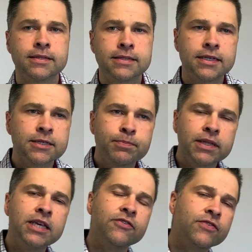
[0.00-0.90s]

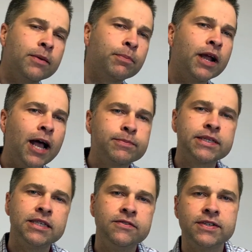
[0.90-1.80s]
disbelief, and perhaps
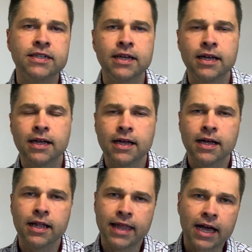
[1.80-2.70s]
even
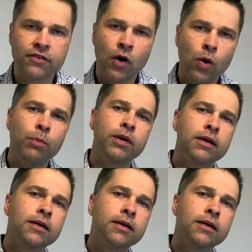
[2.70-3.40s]
a lack of hope.